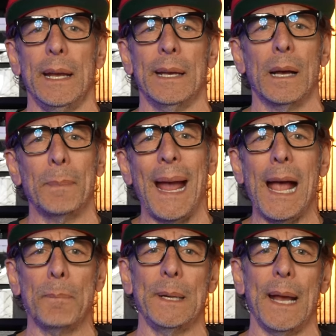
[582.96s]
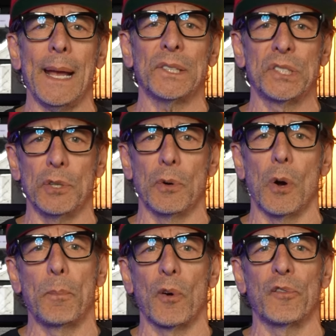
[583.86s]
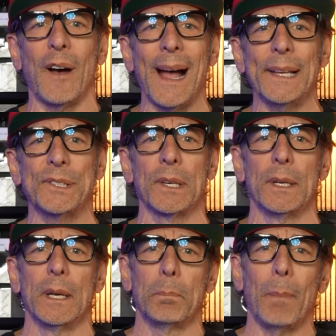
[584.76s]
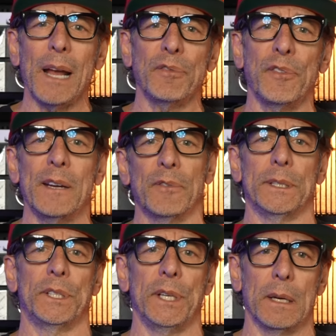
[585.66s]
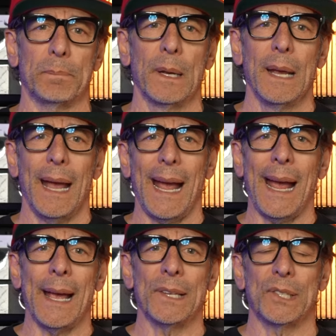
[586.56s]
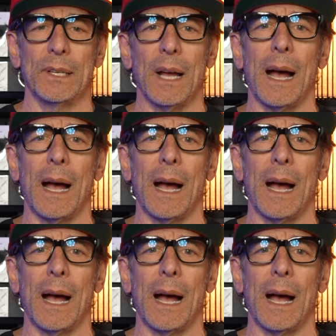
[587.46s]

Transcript: and I'm happy xDuoo provides my favorite chip as an